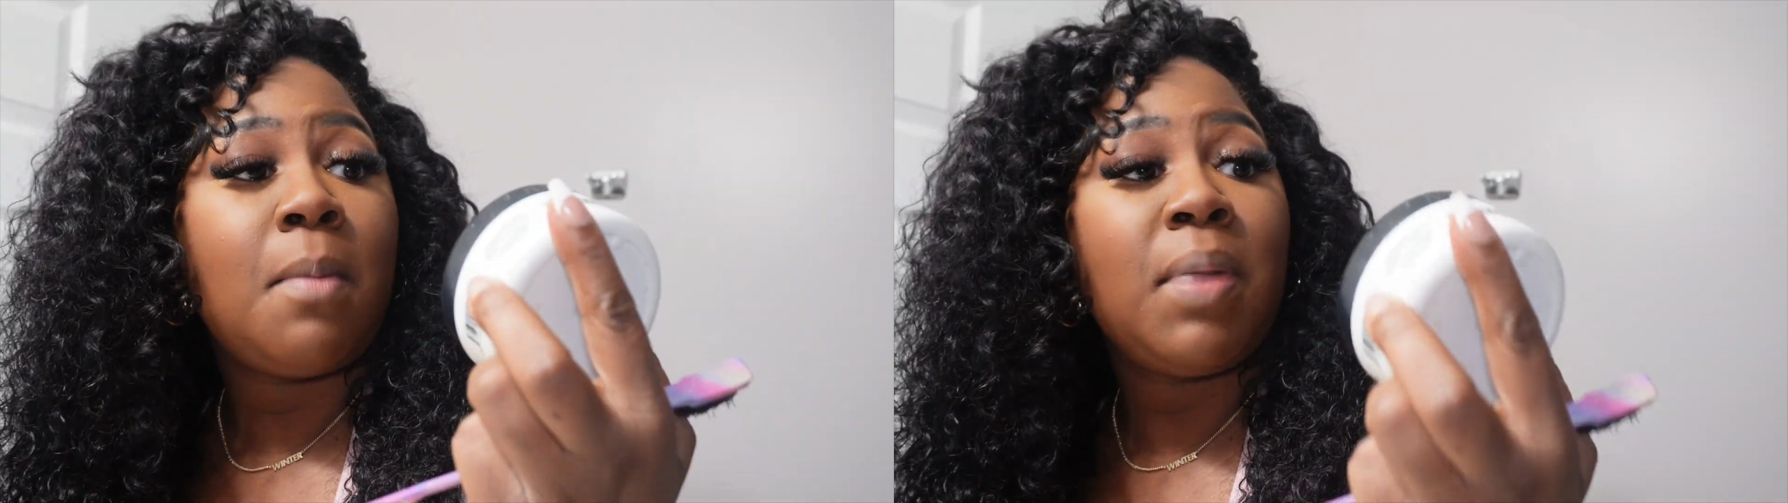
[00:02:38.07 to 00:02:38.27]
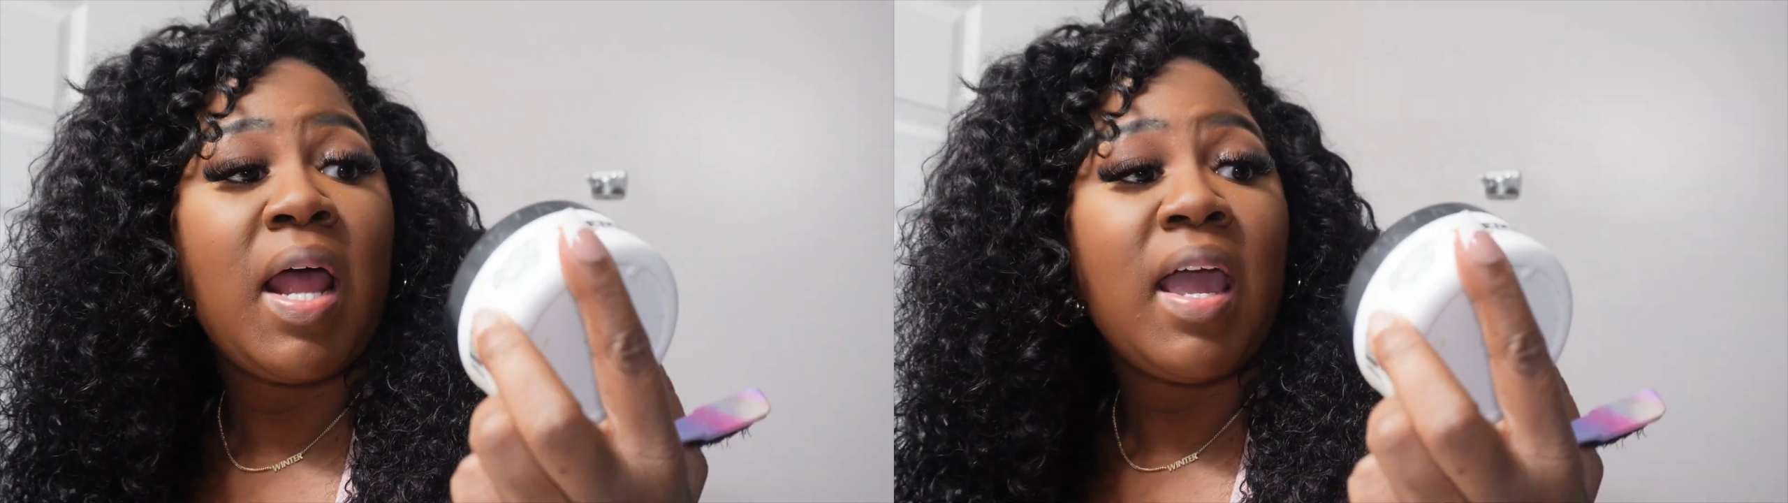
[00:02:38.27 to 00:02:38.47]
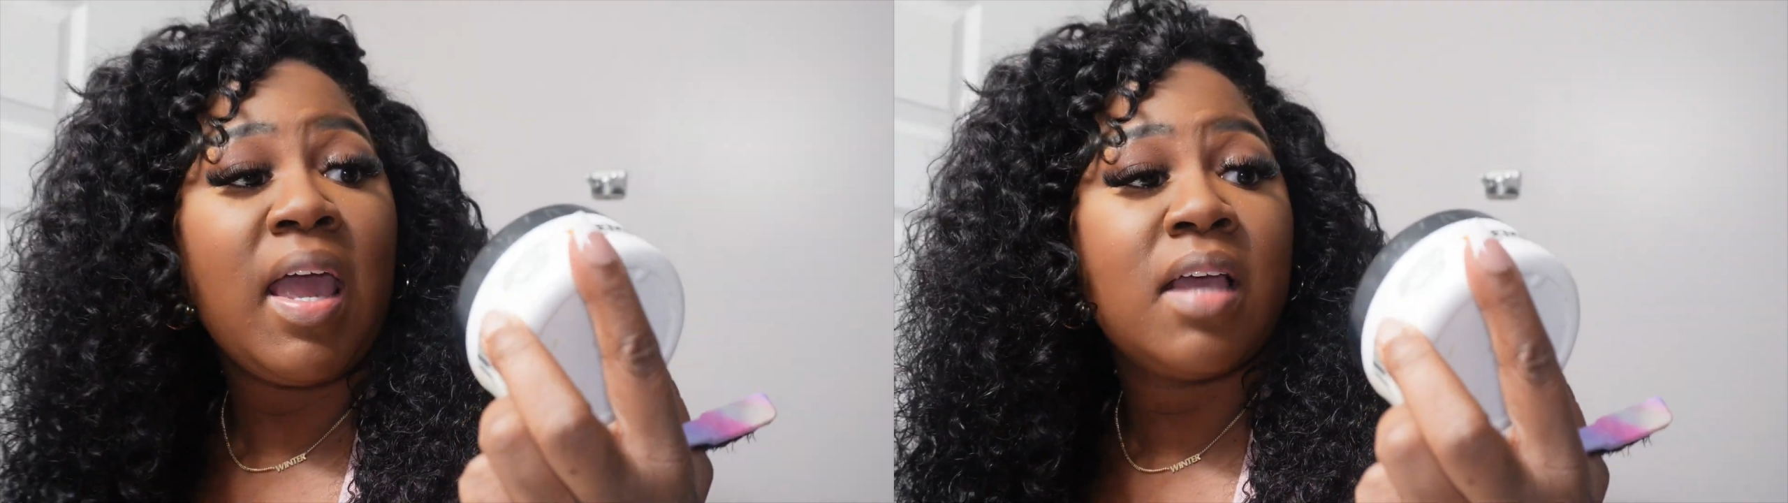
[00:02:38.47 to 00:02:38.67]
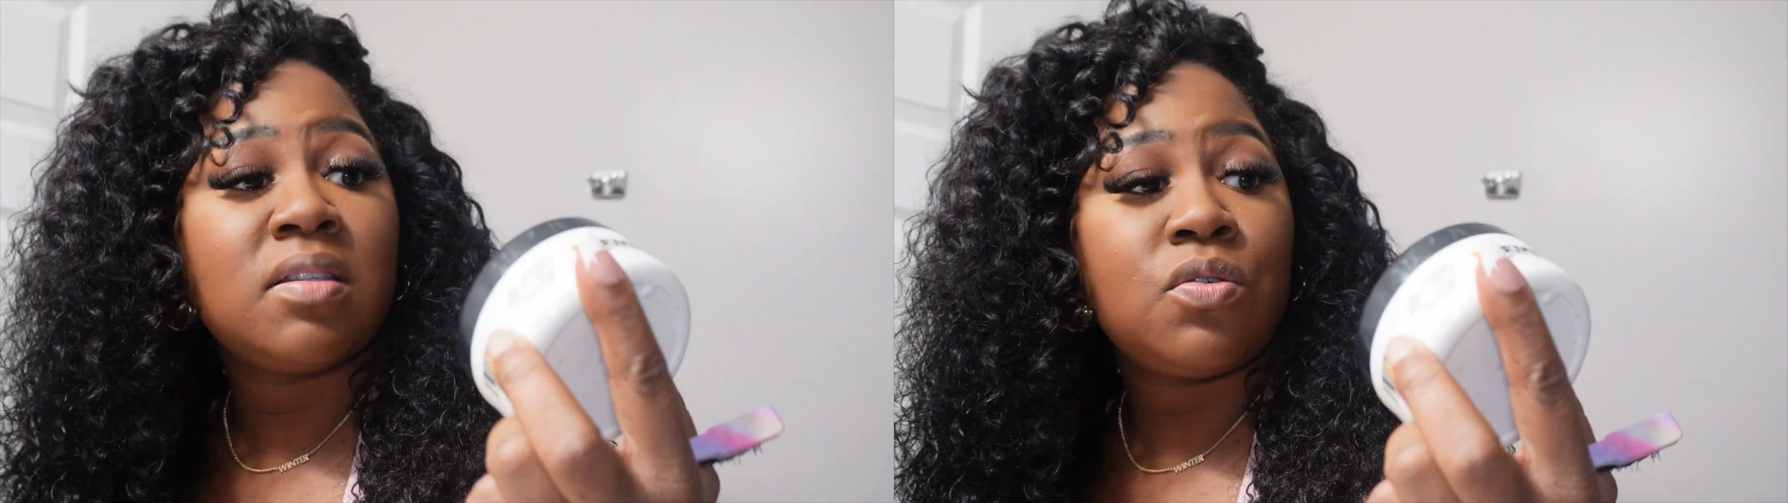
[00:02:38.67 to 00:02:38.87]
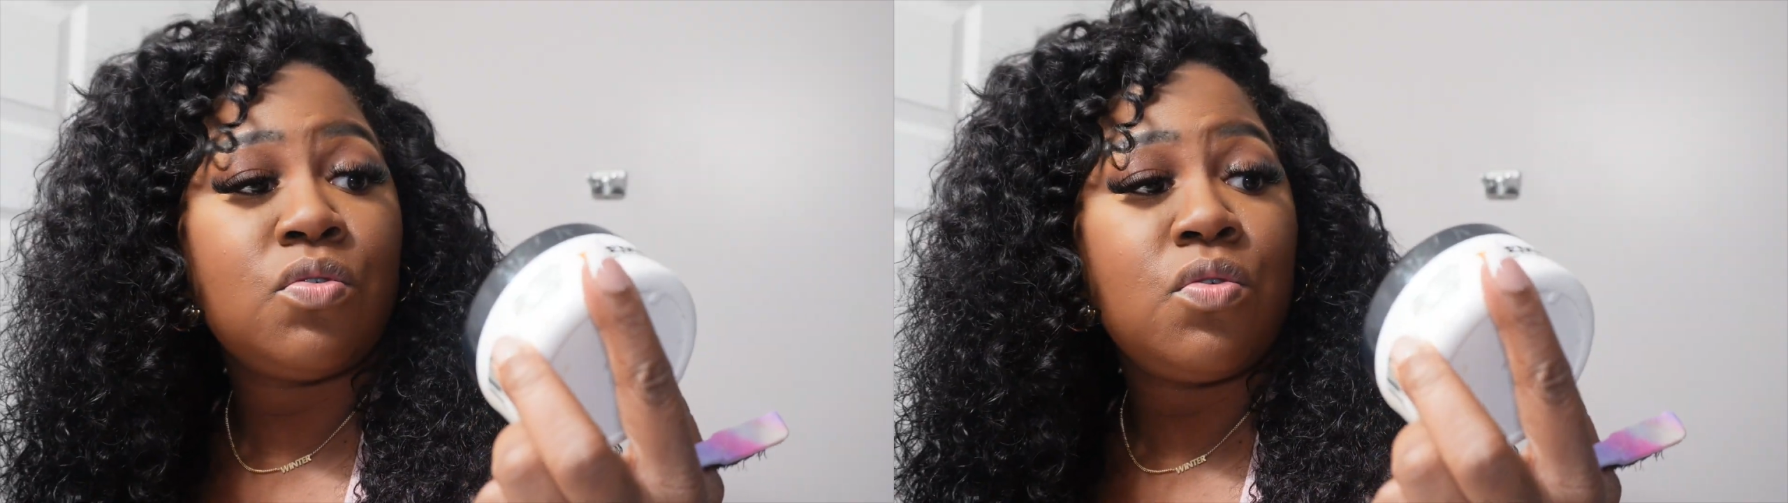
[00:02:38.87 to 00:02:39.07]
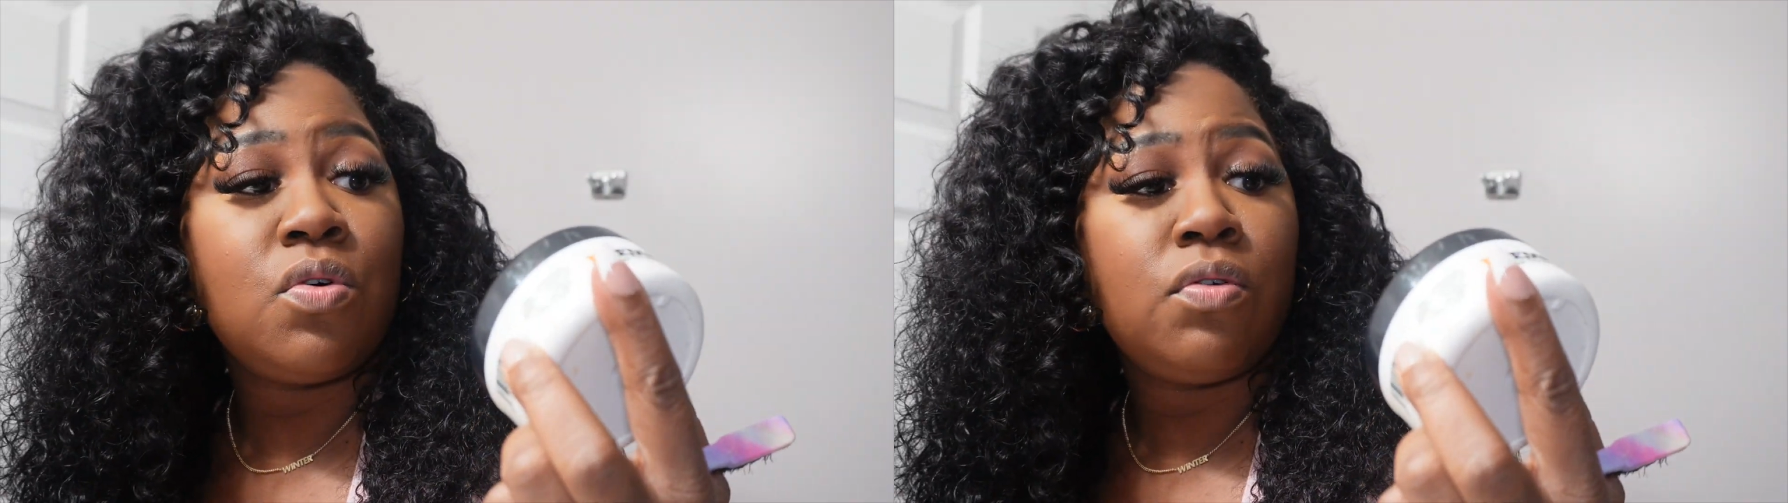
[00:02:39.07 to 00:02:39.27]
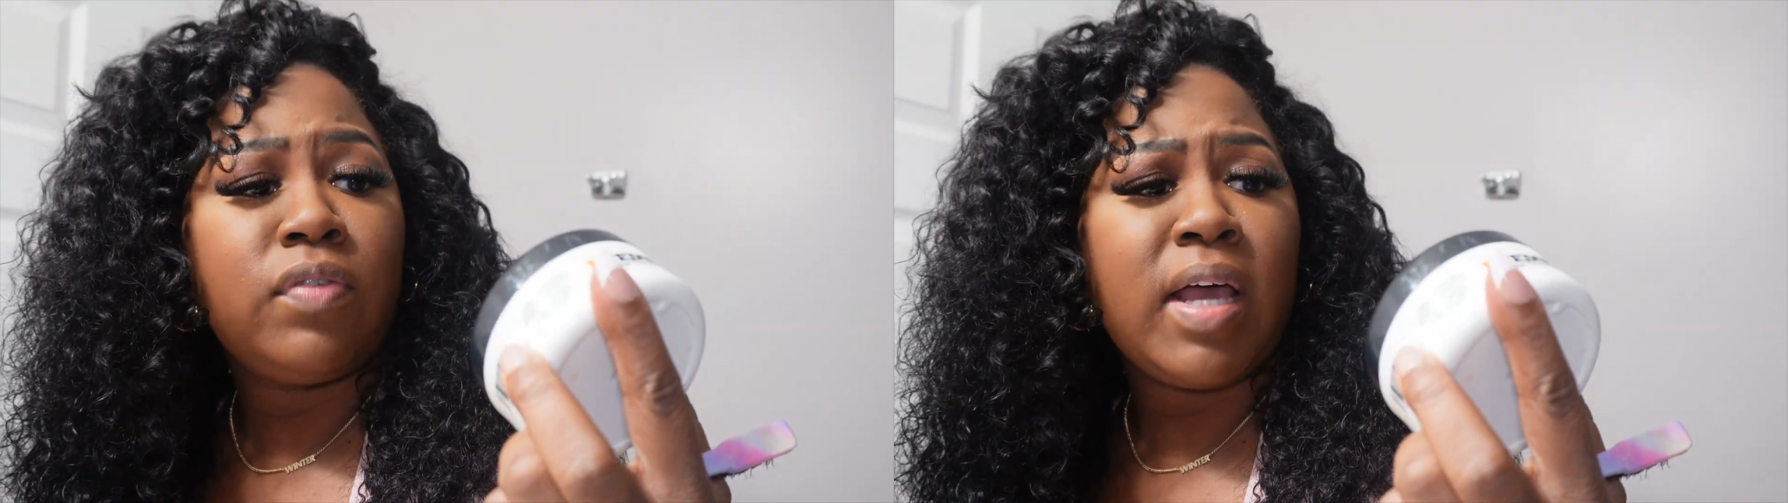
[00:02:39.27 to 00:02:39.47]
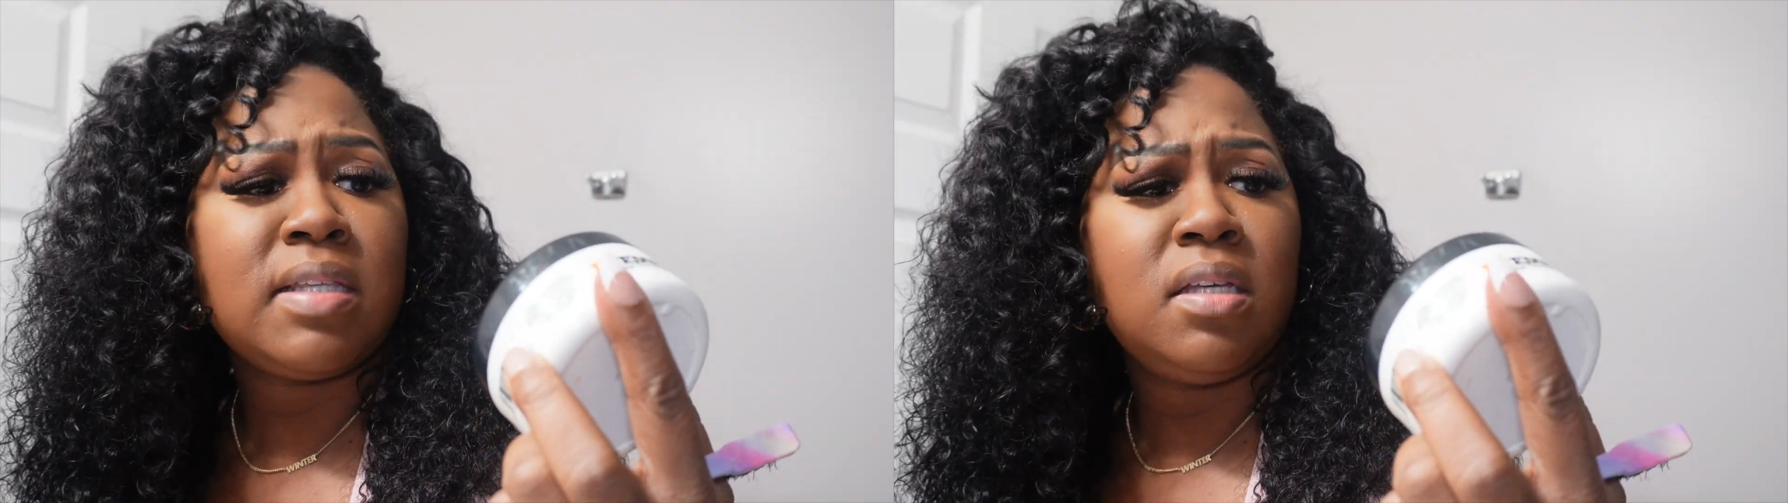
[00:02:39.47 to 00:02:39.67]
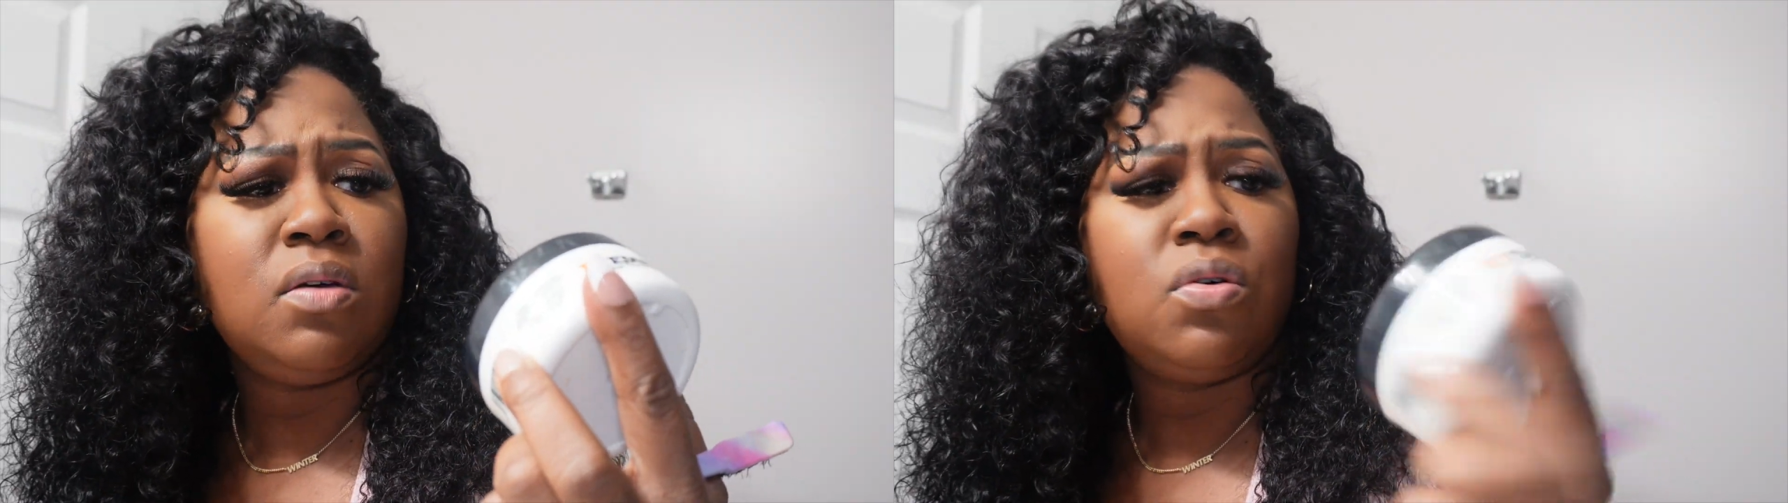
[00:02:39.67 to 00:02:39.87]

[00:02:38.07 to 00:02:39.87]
Black Castor Oil Flaxseed